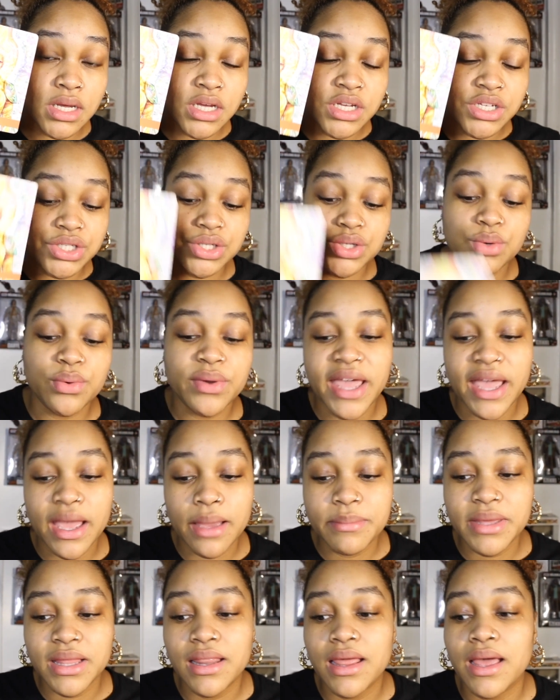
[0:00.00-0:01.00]
So you
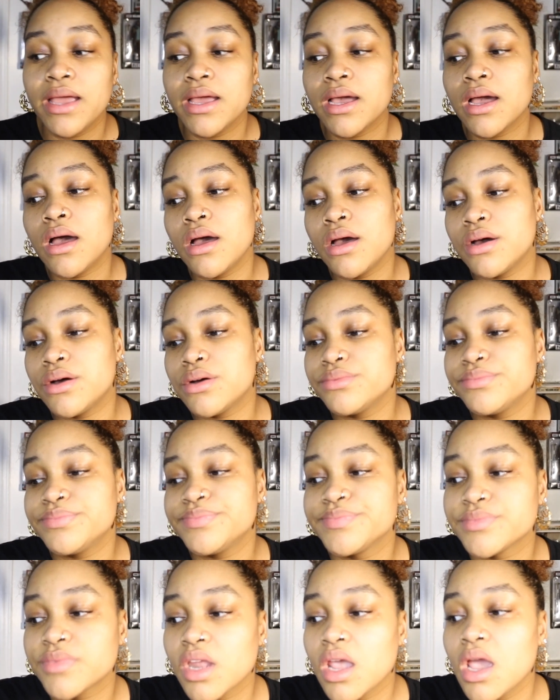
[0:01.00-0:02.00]
can't be like, oh,
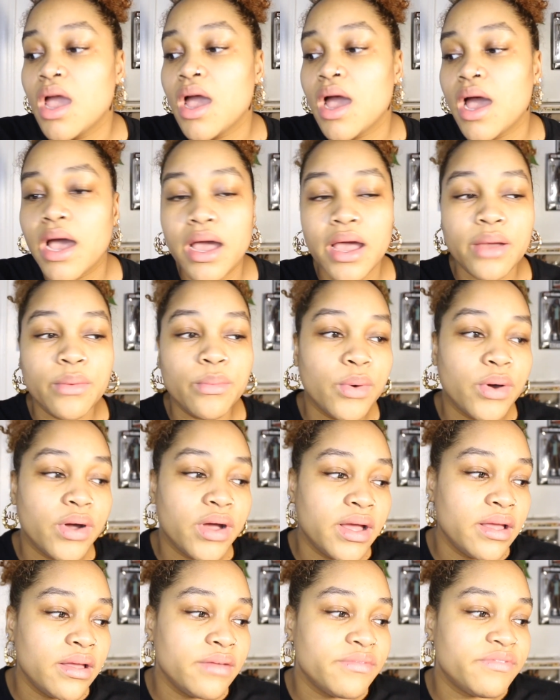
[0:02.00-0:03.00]
I
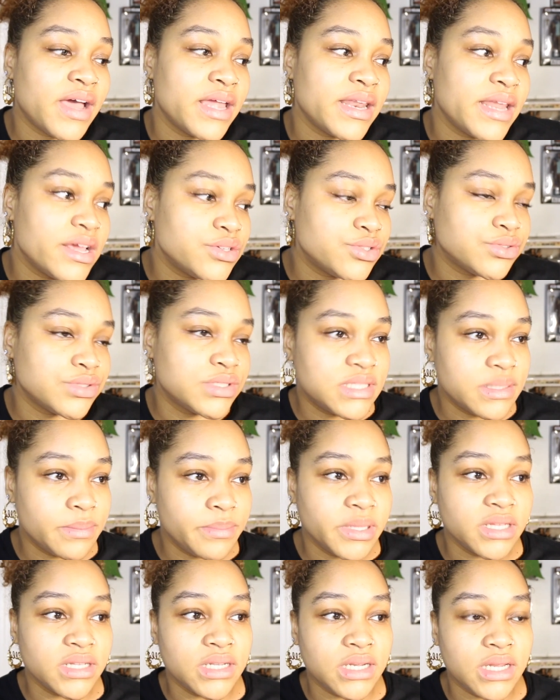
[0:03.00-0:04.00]
want financial
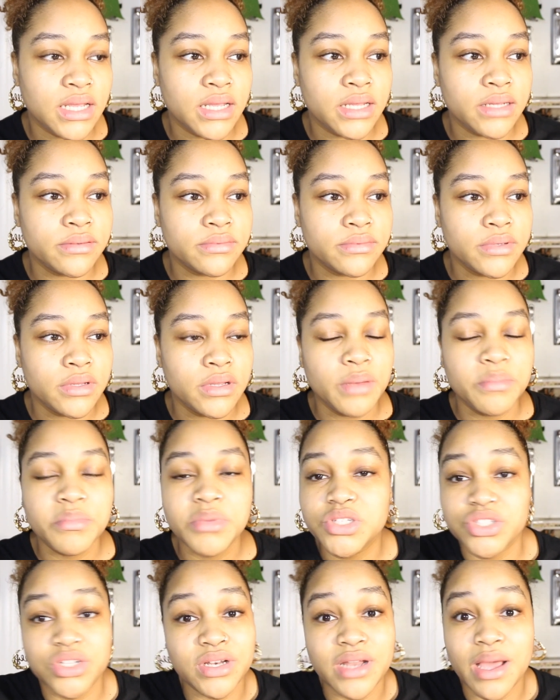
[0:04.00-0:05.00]
stability,
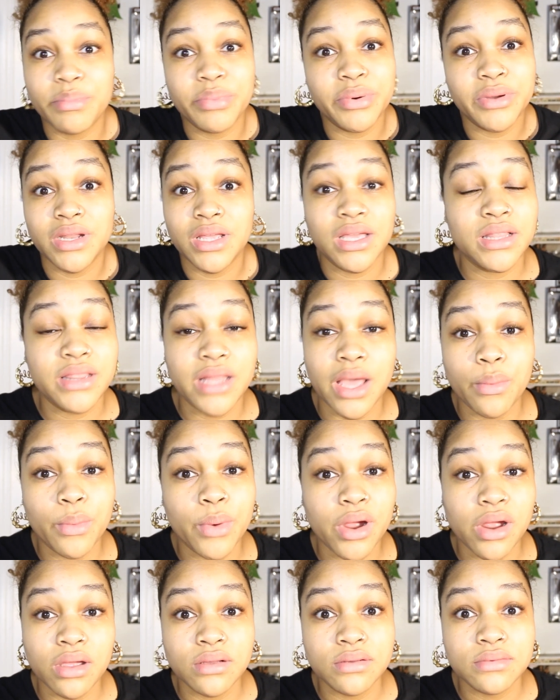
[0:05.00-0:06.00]
but you're not putting in that
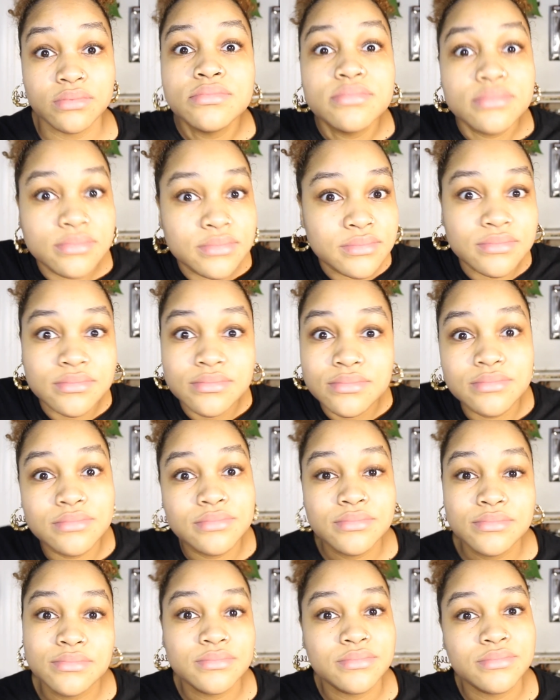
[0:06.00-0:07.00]
work.
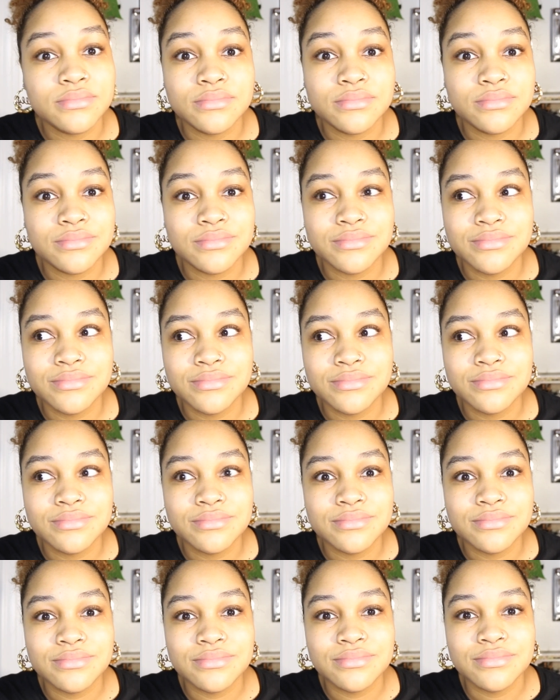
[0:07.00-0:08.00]

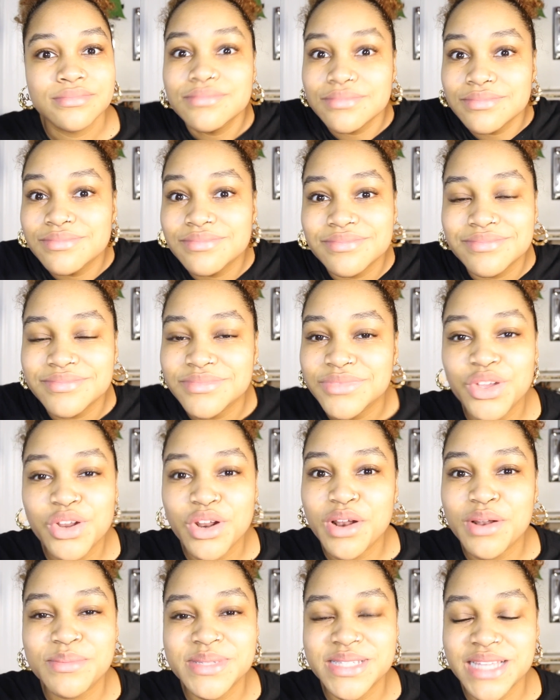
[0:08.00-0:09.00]
You know
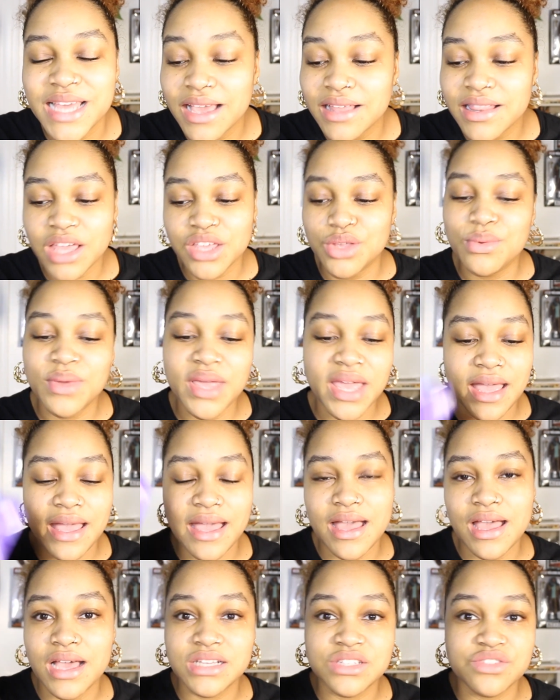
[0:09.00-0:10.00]
what I'm saying? Like, you
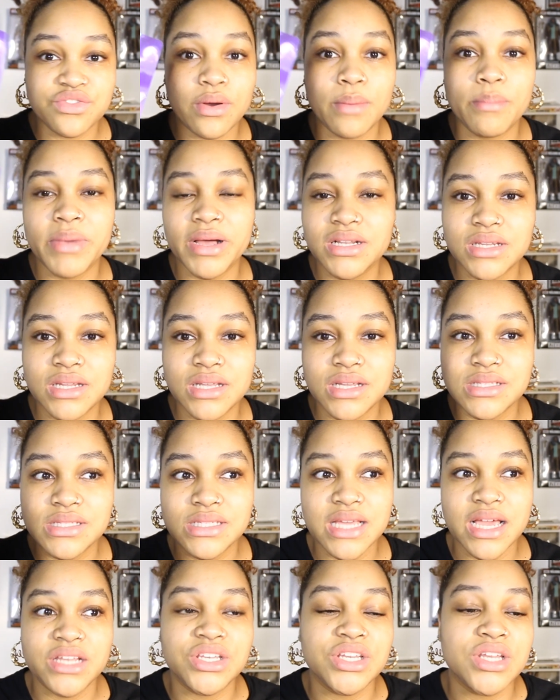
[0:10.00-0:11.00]
can't ask for abundance
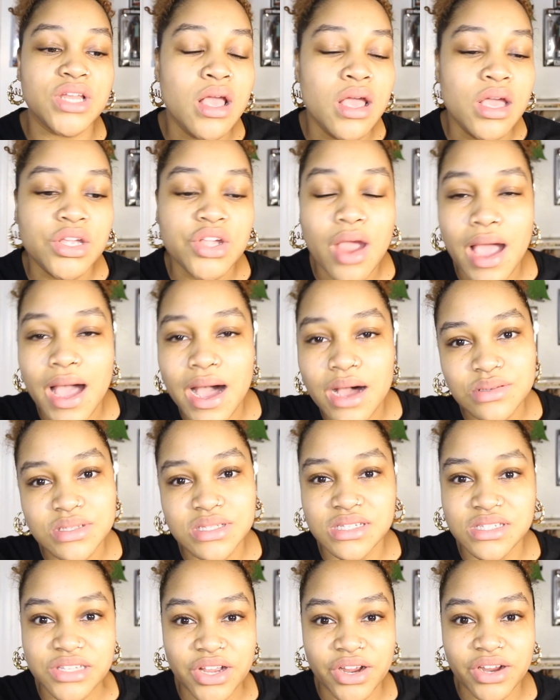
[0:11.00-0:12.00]
and your house
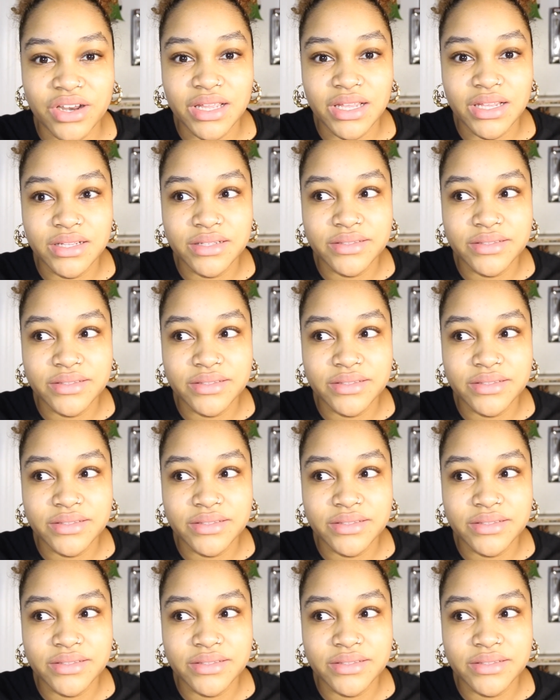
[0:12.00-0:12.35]
is dirty.